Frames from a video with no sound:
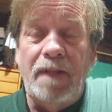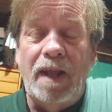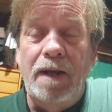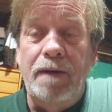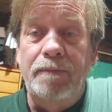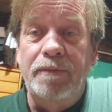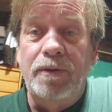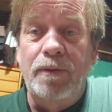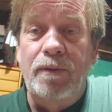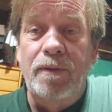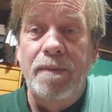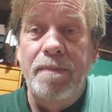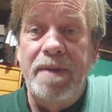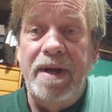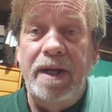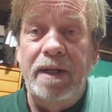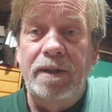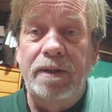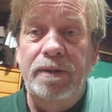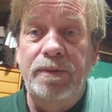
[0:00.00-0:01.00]
going
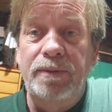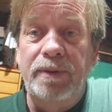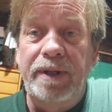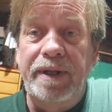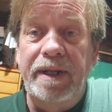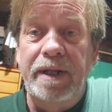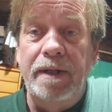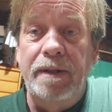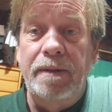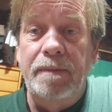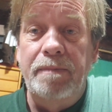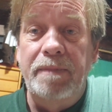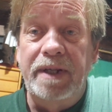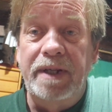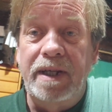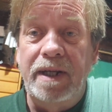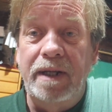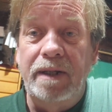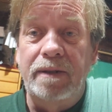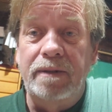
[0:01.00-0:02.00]
back to a
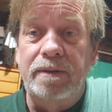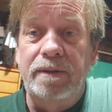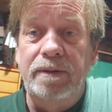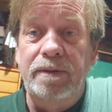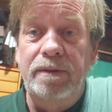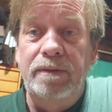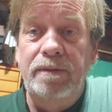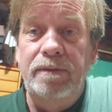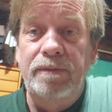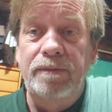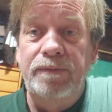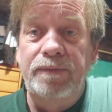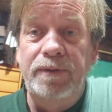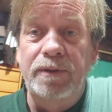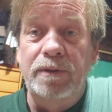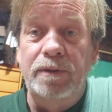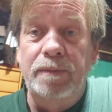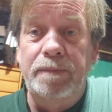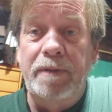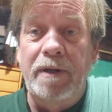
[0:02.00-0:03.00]
mechanical
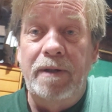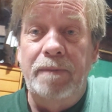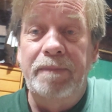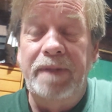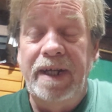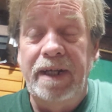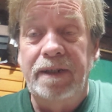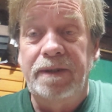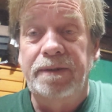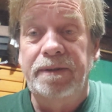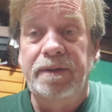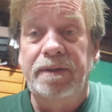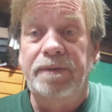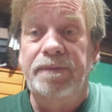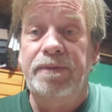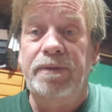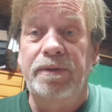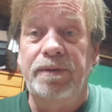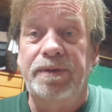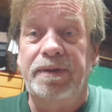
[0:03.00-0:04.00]
fuel pump. Actually, the
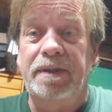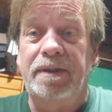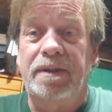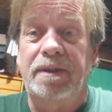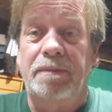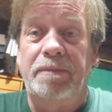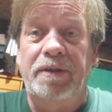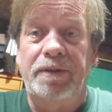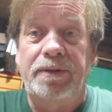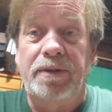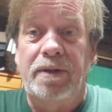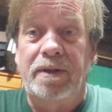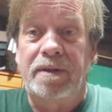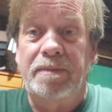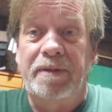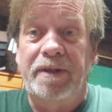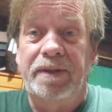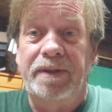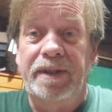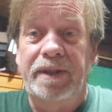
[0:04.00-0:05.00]
fuel system I'll
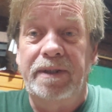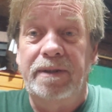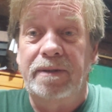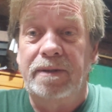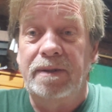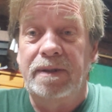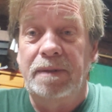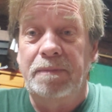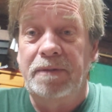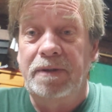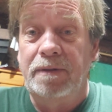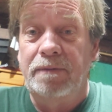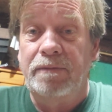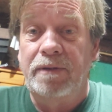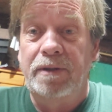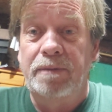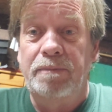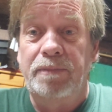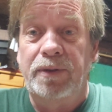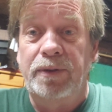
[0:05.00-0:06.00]
talk about later because I'm going to
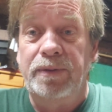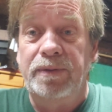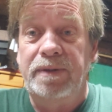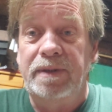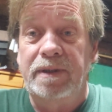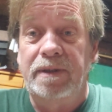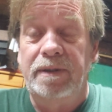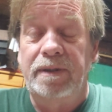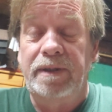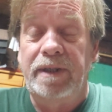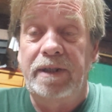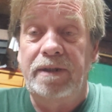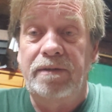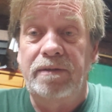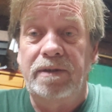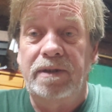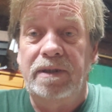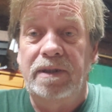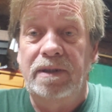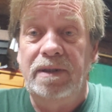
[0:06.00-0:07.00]
run both an
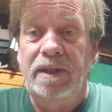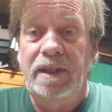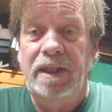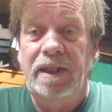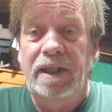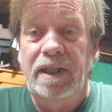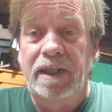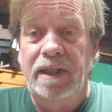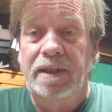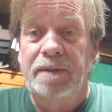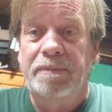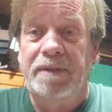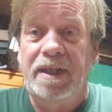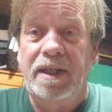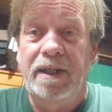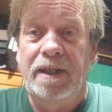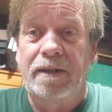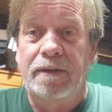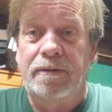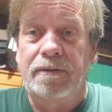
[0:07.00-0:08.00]
electric and a
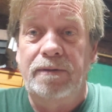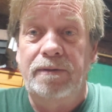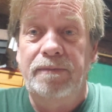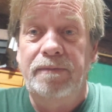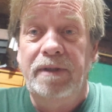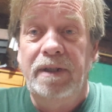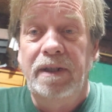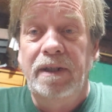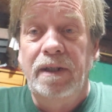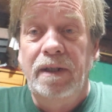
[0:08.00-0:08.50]
mechanical,